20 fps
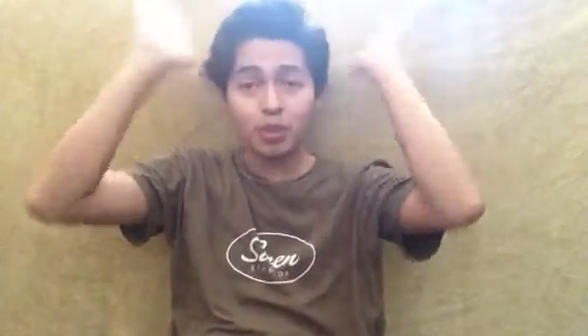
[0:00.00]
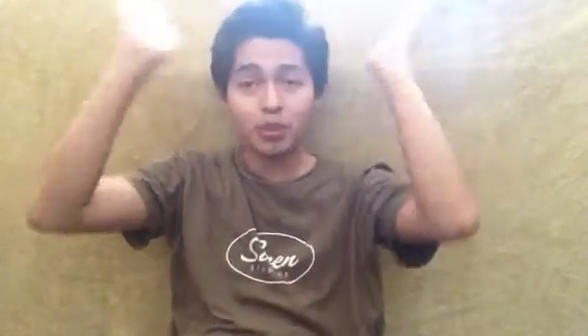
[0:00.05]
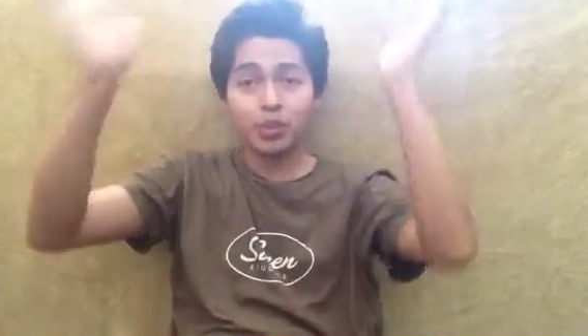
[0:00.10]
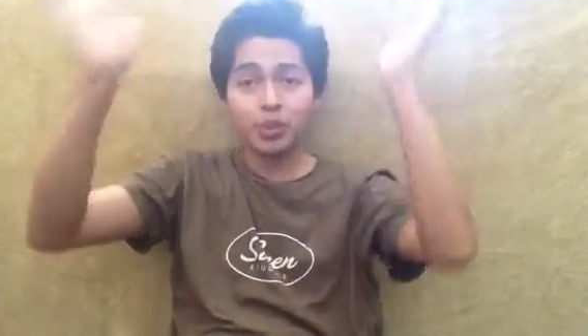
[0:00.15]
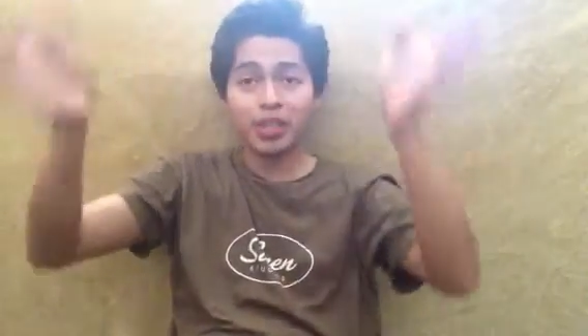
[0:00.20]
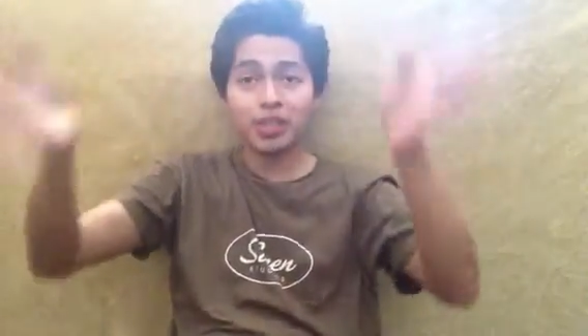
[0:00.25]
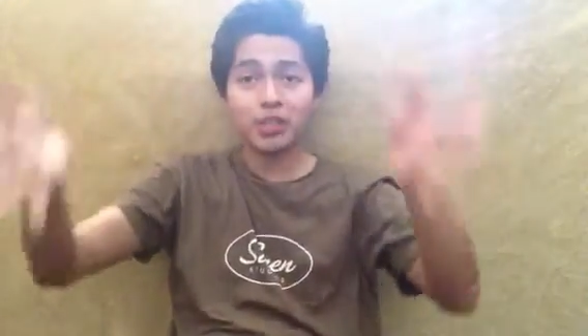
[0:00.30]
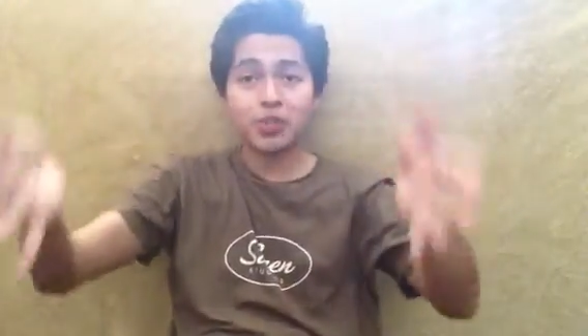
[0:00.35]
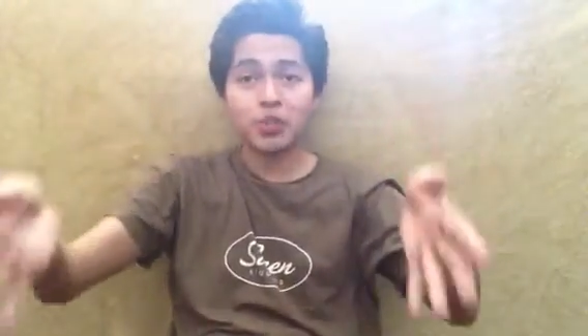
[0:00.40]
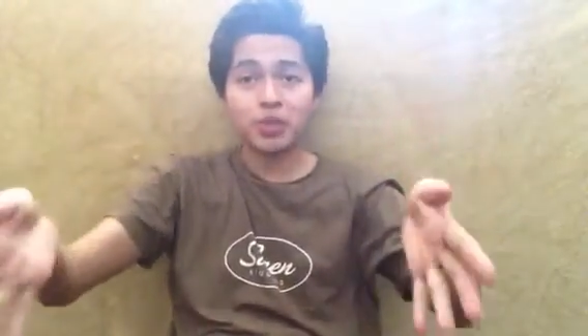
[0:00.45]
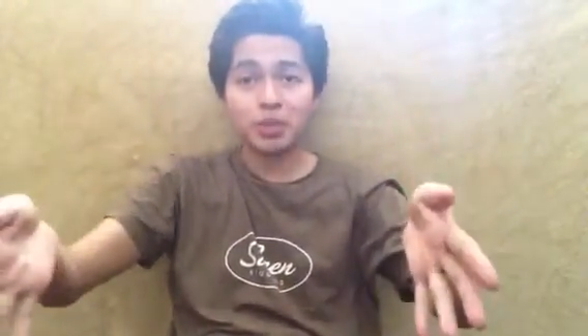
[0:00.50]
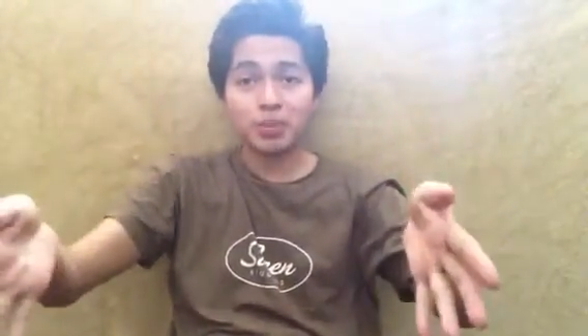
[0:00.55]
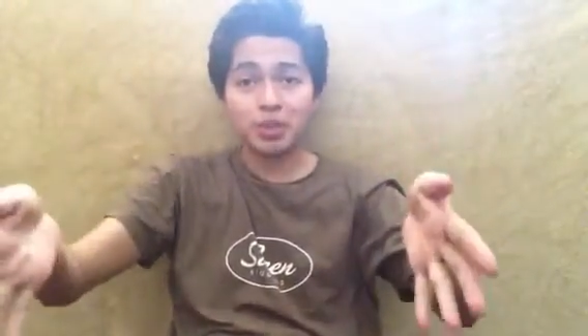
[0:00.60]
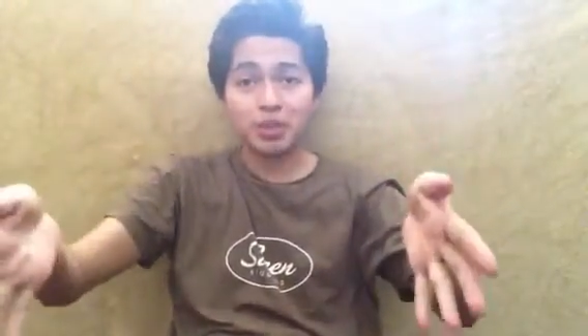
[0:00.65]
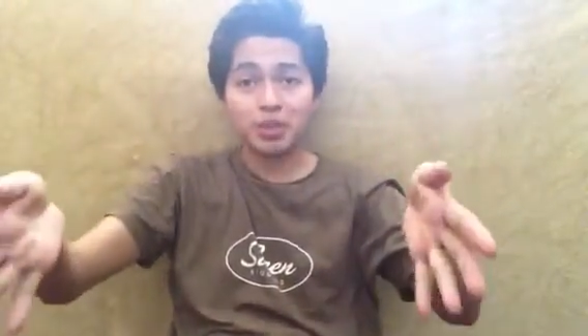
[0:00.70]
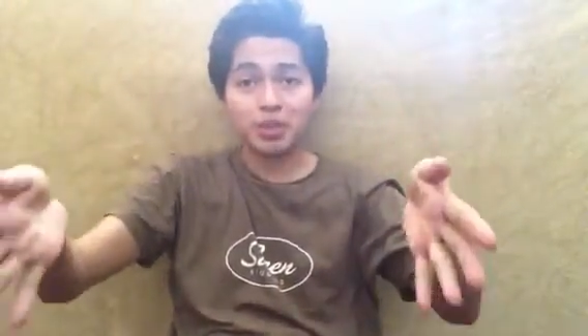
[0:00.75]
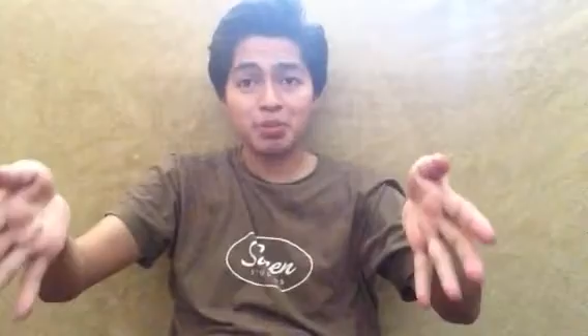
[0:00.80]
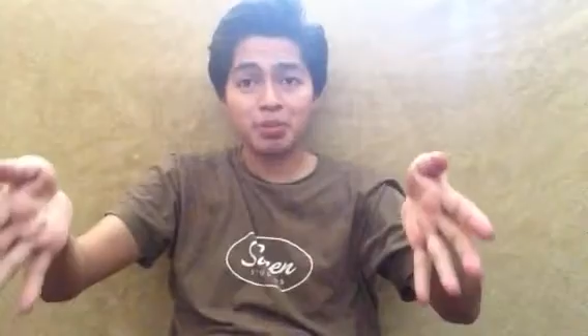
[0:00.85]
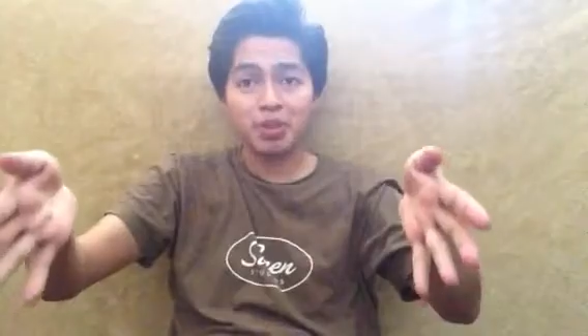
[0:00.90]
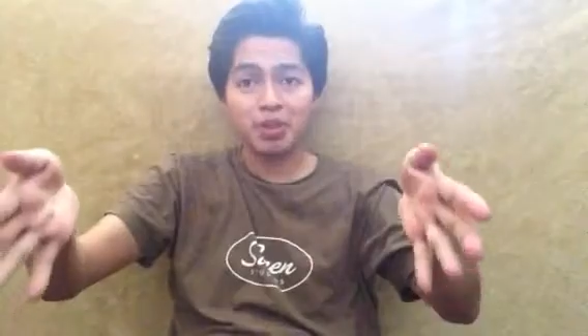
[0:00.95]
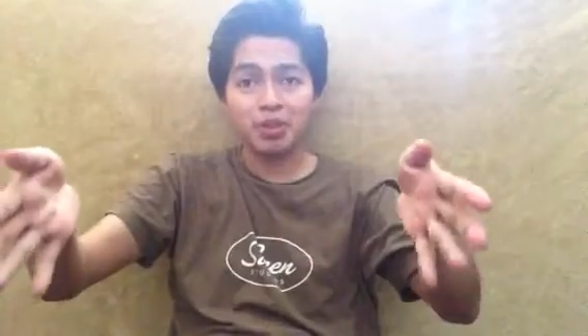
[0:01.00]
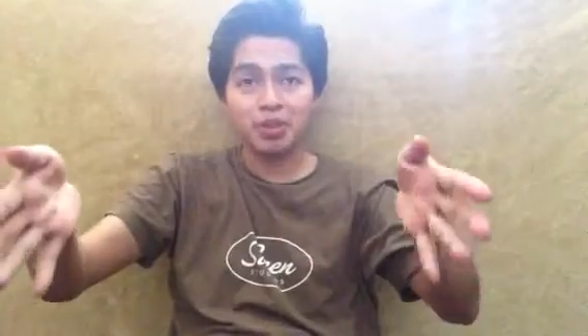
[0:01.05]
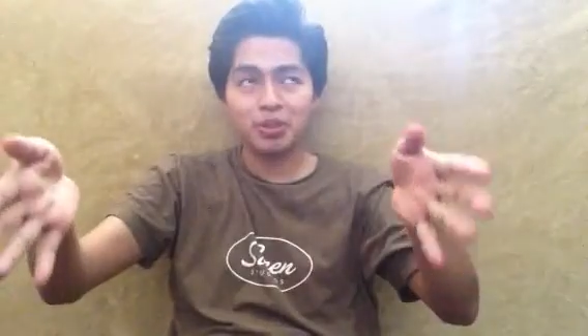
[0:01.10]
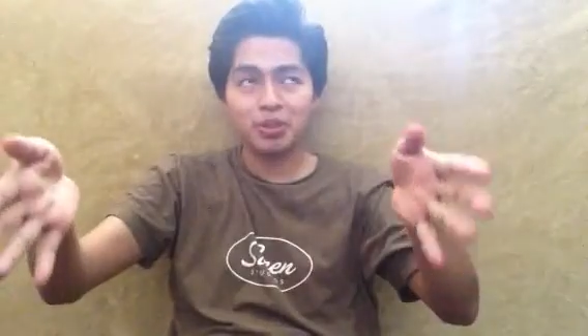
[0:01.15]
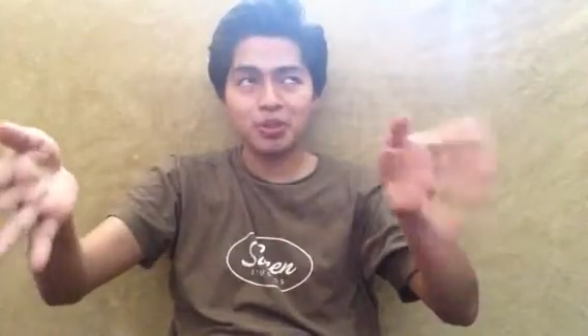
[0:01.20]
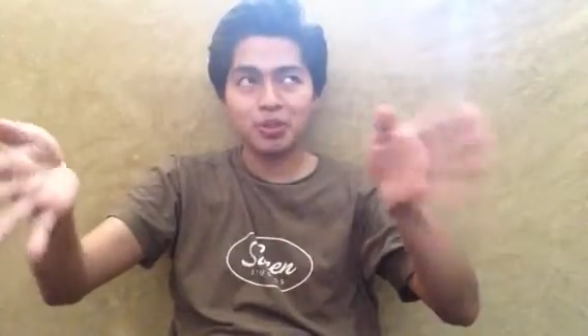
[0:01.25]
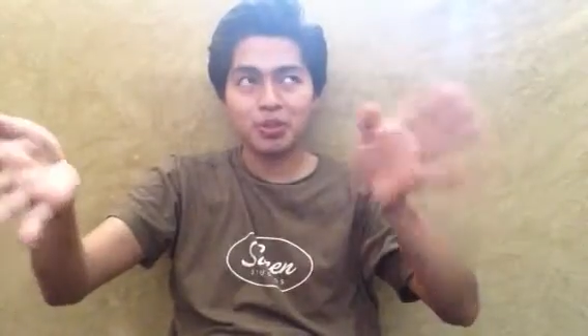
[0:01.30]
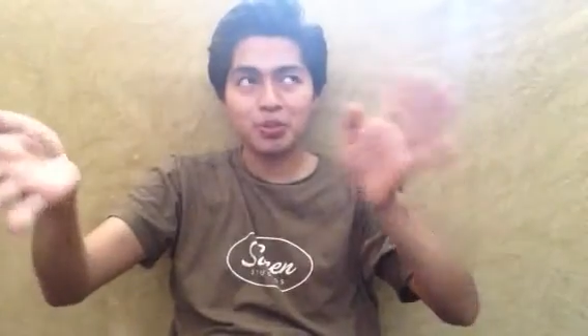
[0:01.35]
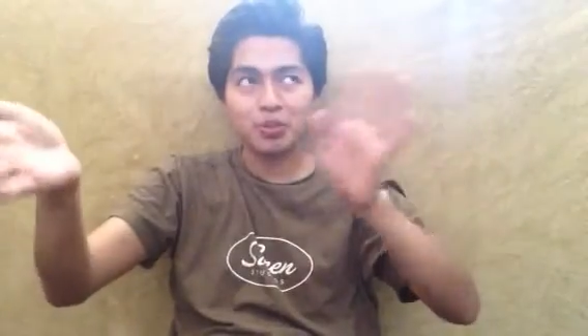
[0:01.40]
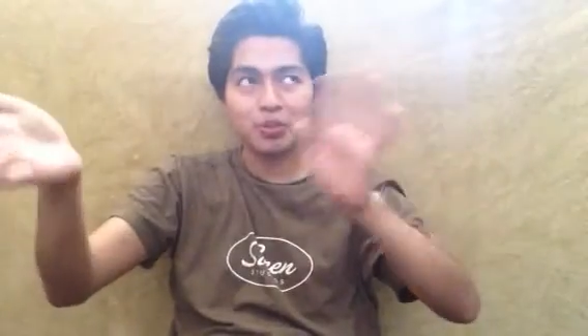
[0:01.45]
go try to do something
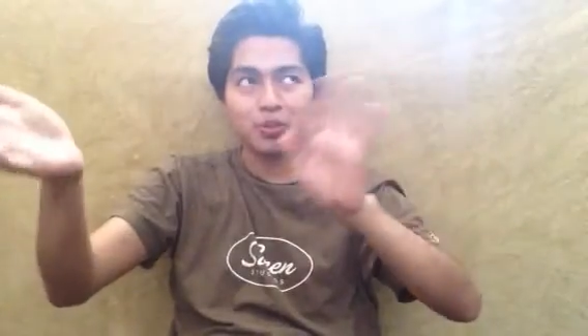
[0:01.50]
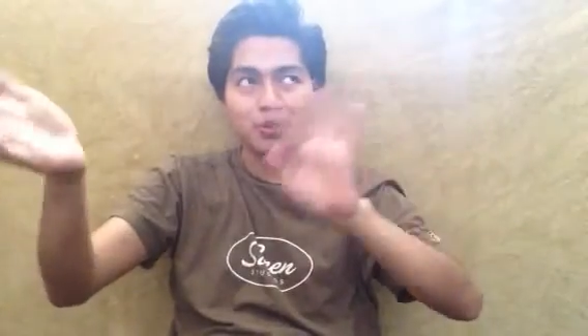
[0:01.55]
tomorrow.